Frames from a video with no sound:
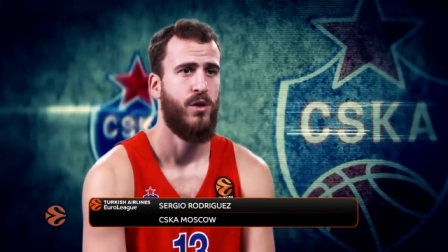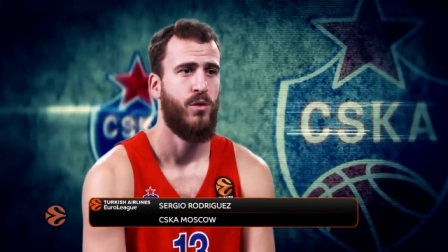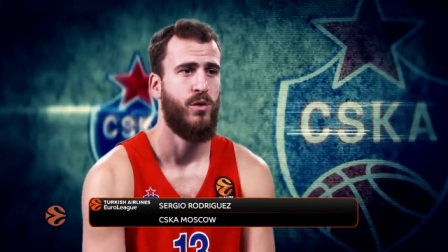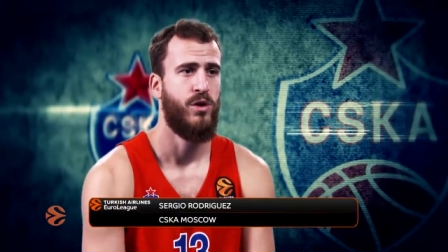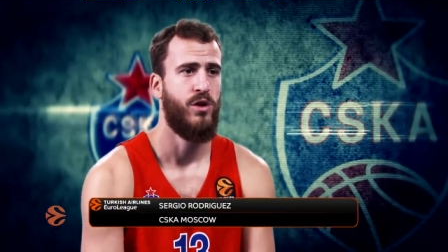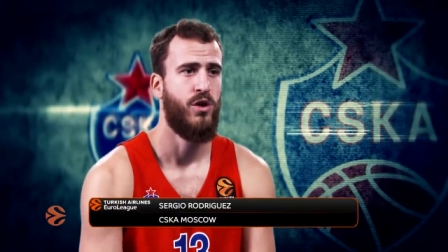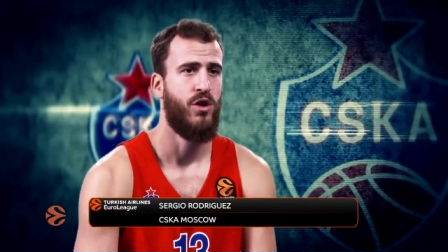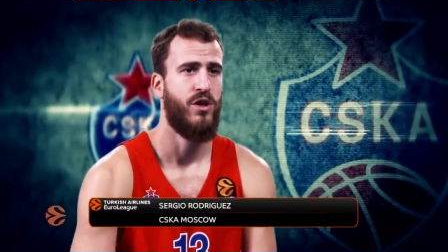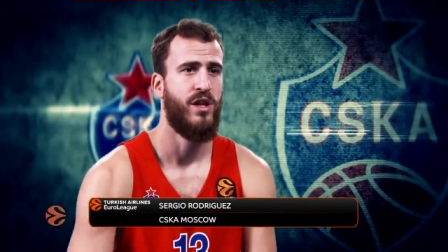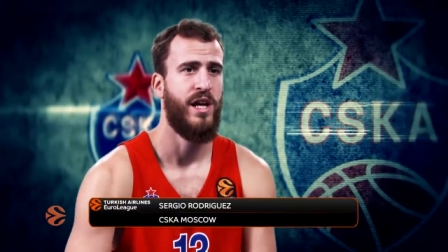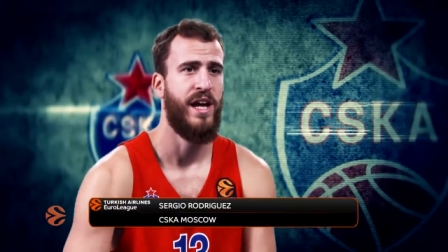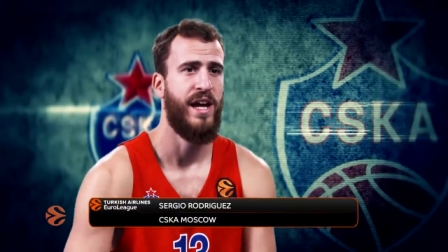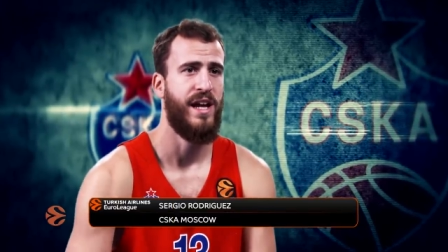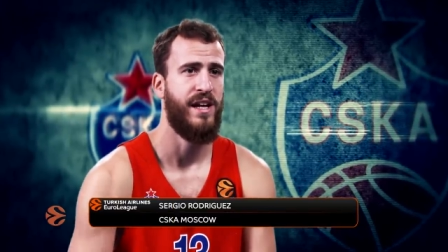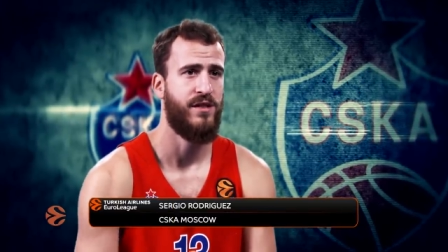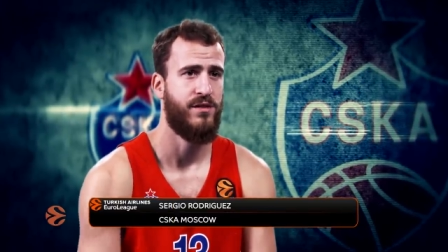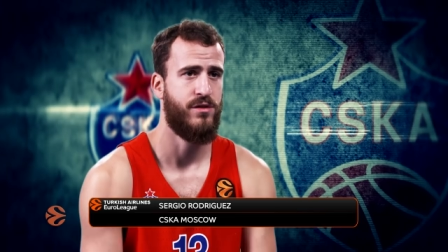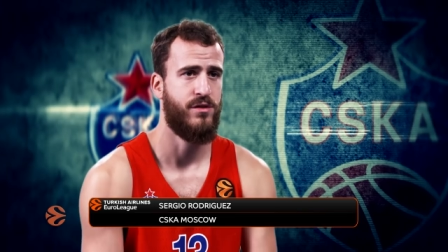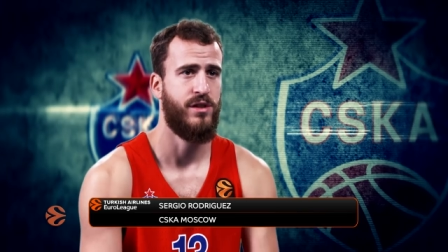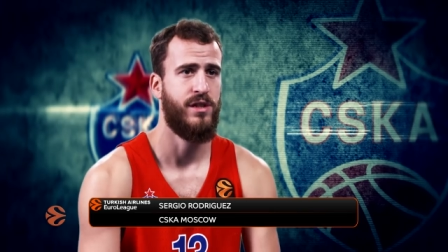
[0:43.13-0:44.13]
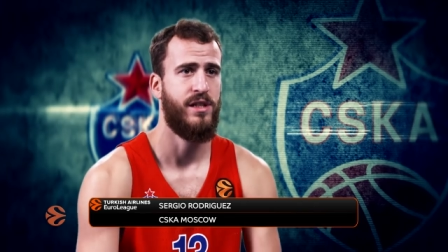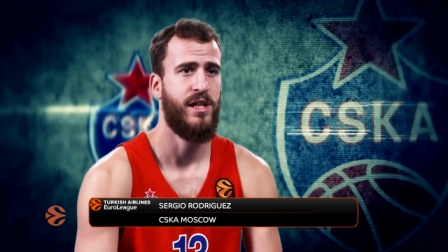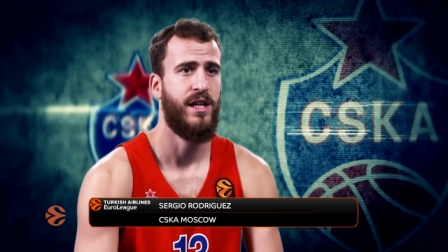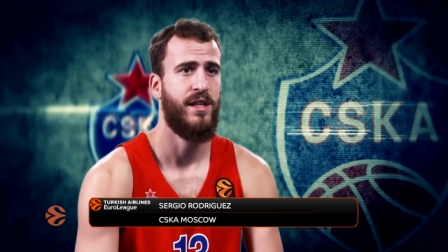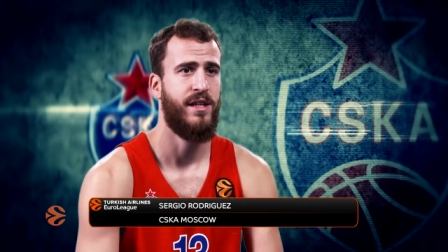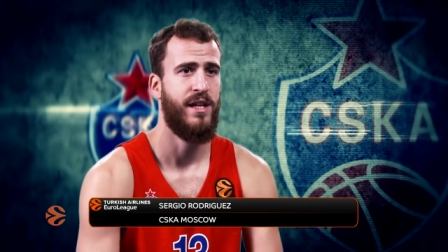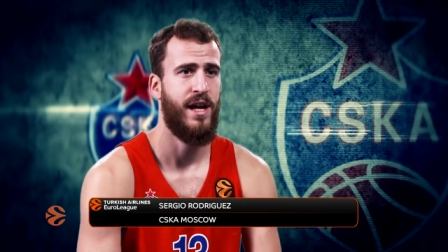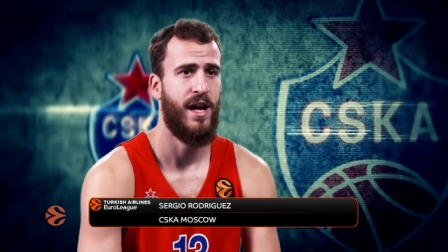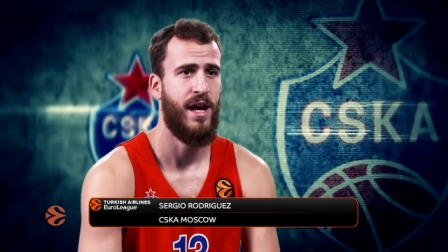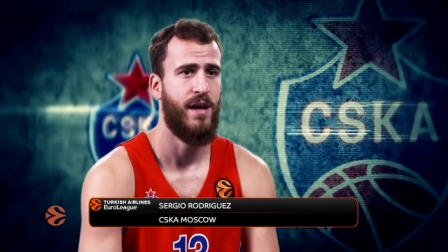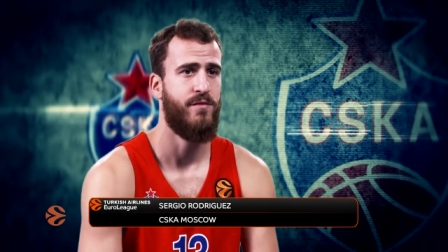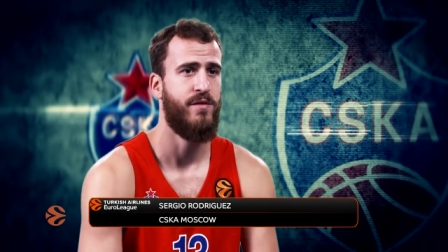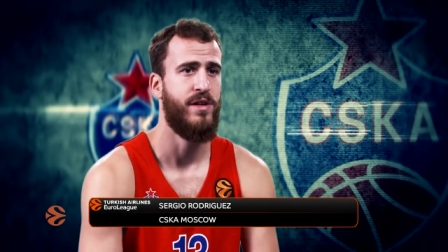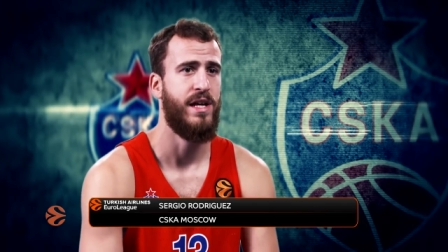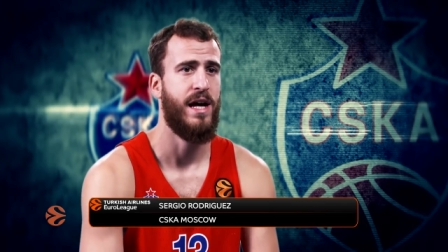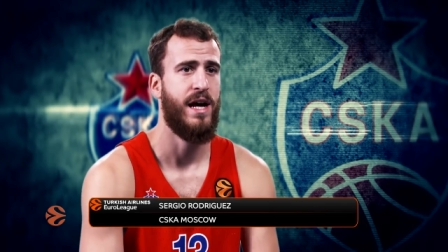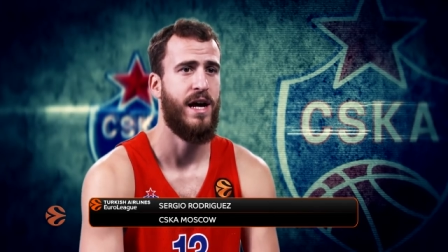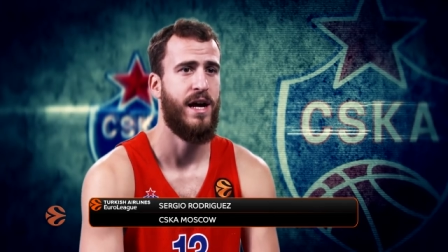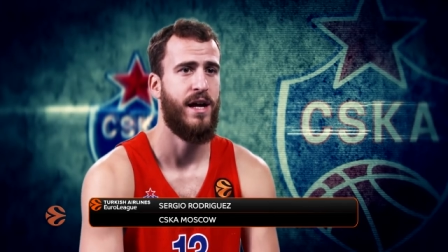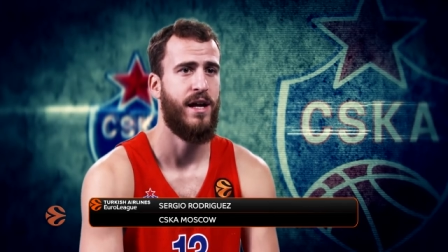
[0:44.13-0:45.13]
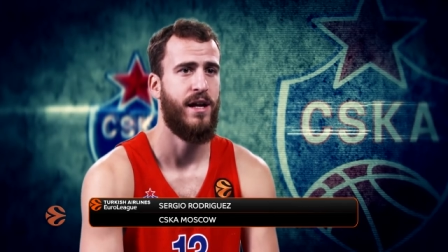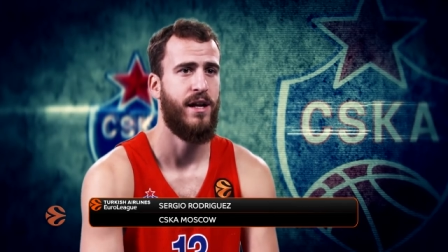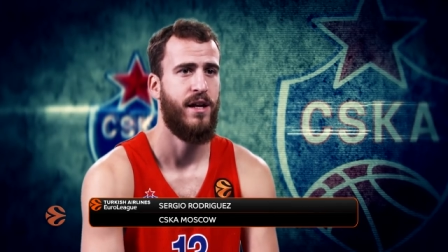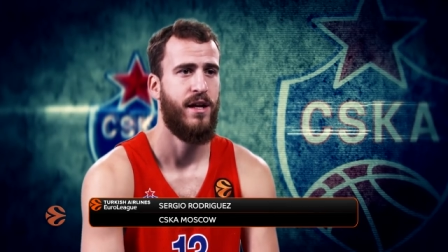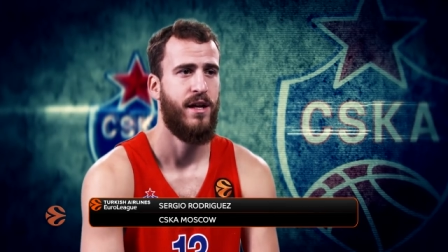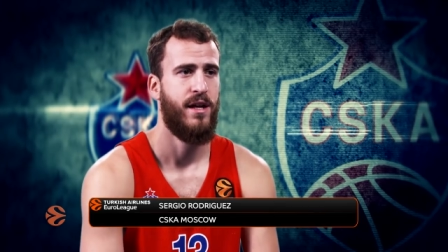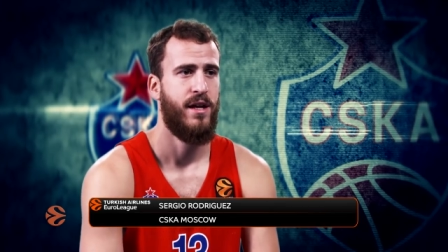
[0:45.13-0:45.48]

with all the history that they have behind.